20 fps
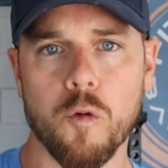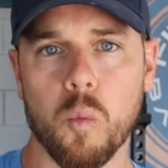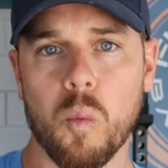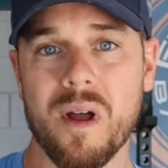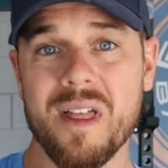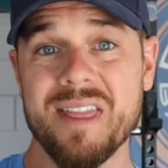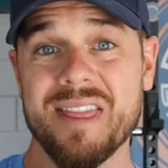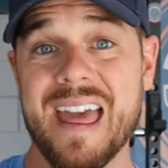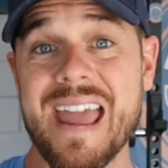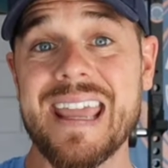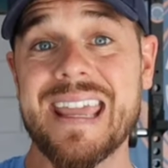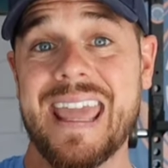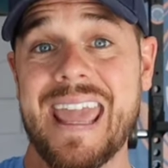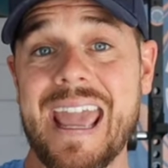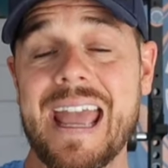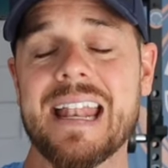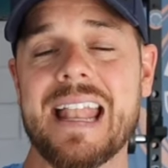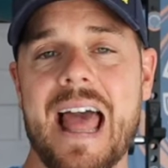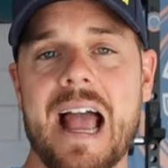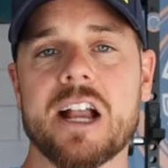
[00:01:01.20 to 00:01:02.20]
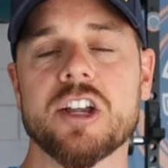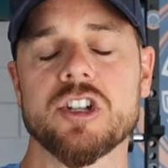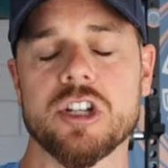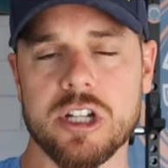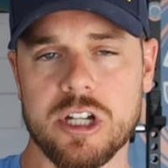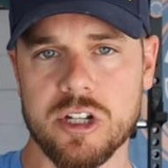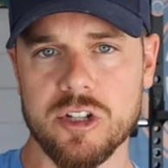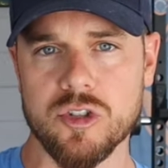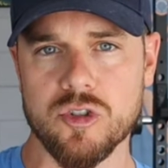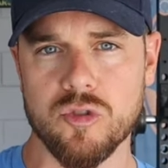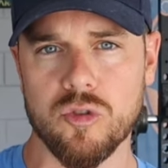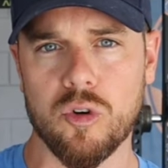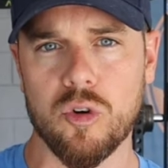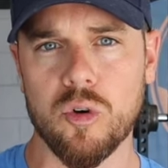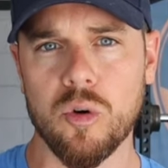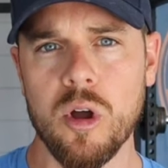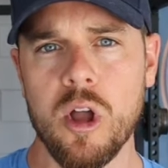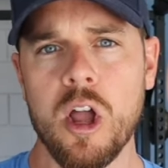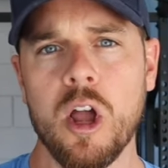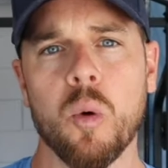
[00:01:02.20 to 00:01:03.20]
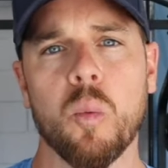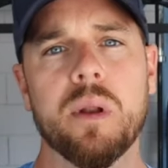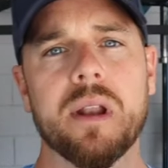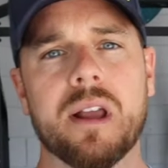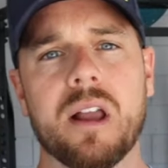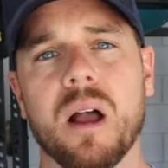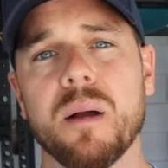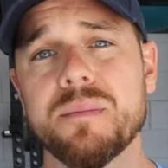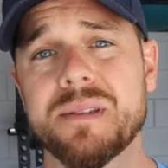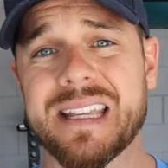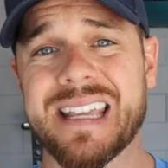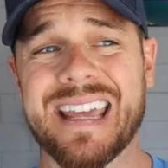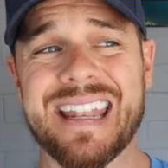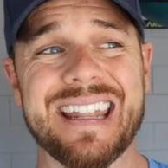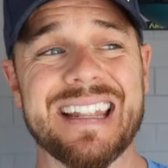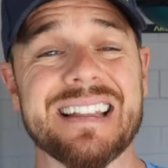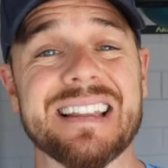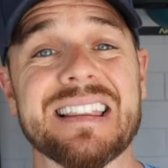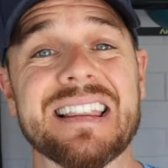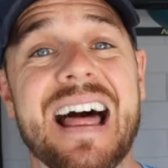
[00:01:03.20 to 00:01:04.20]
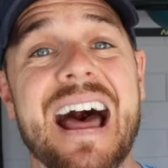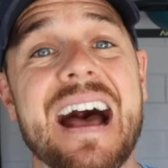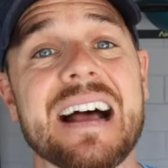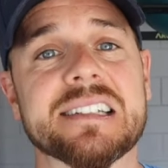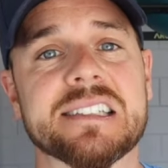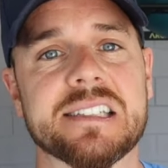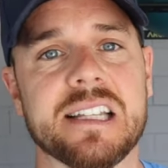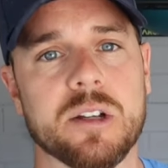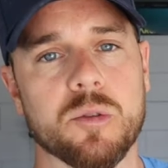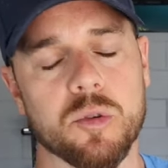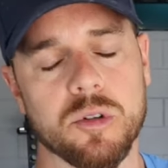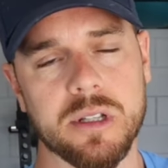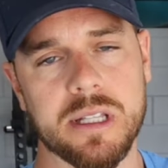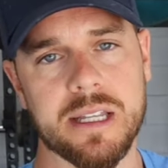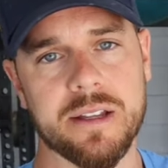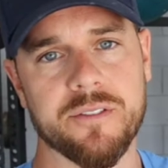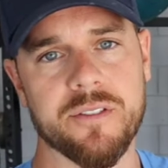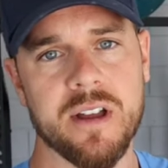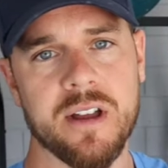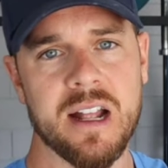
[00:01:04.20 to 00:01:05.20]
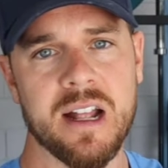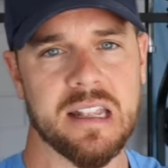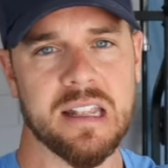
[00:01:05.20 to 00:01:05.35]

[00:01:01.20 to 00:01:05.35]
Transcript: over what they can actually control when it comes to getting lasting relief.